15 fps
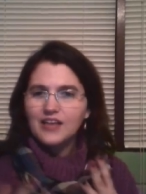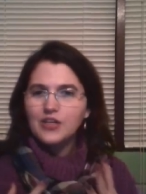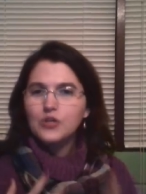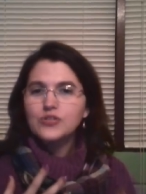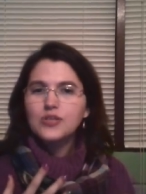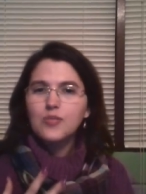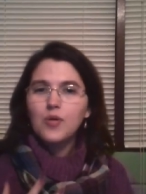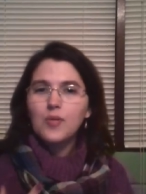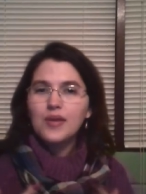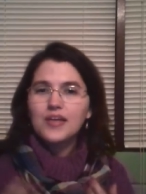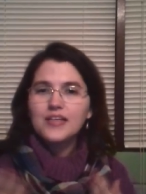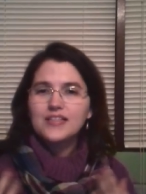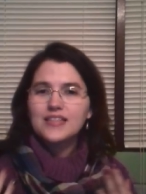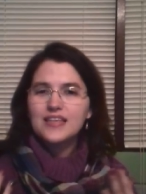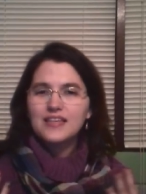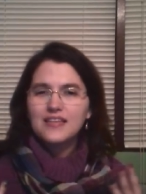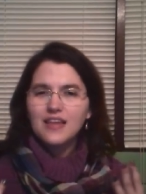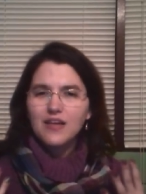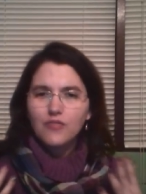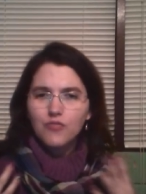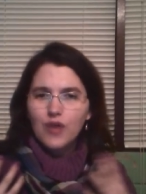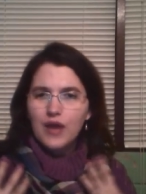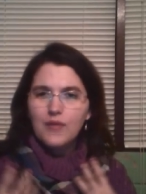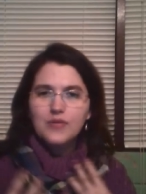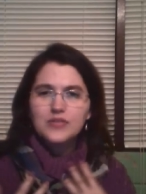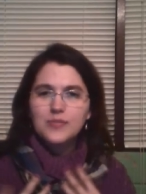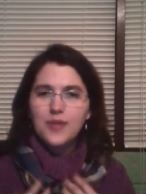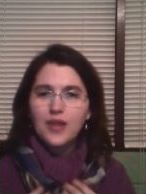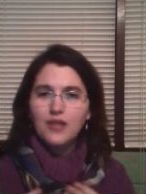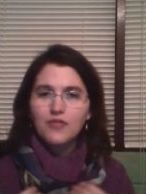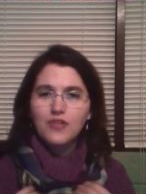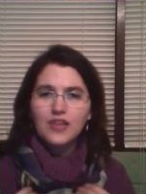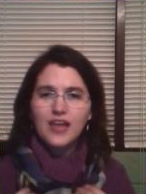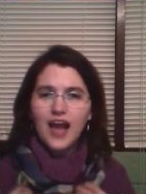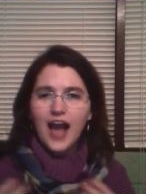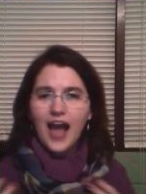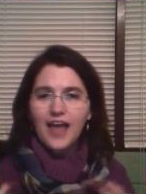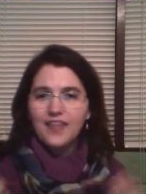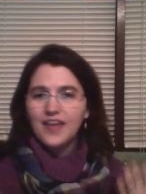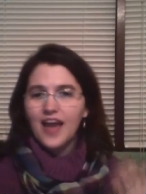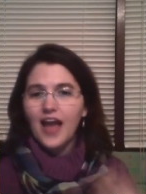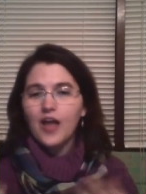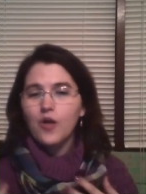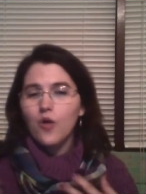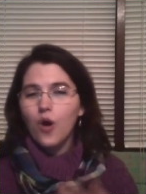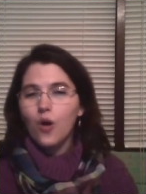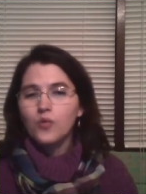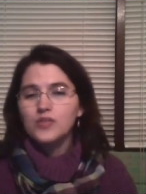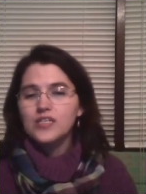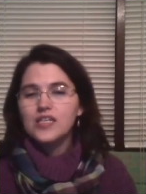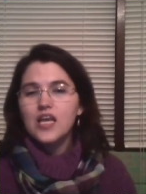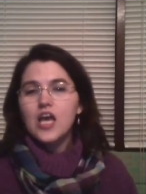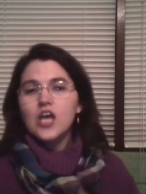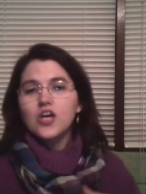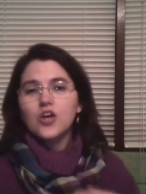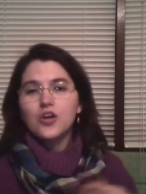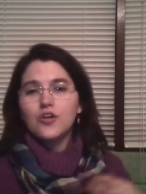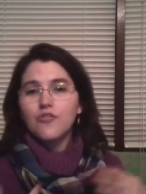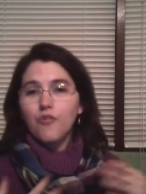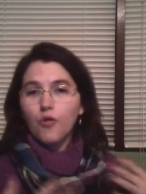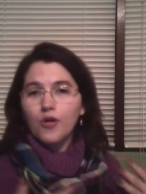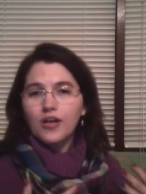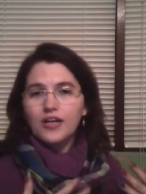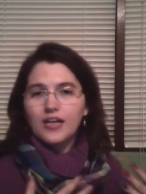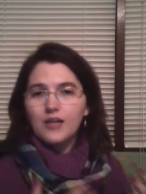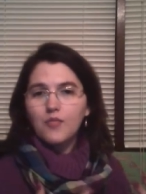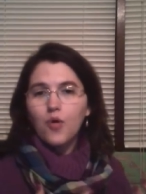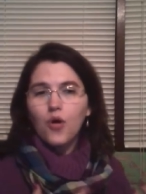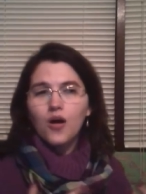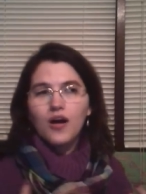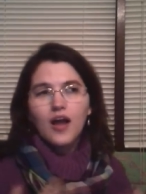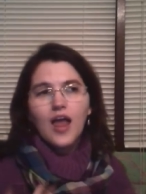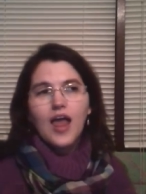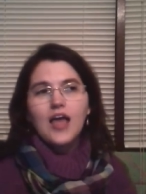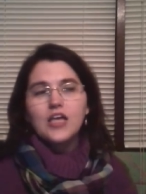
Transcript: in use anymore because the rent was apparently really high and the guy who owned it couldn't afford it anymore,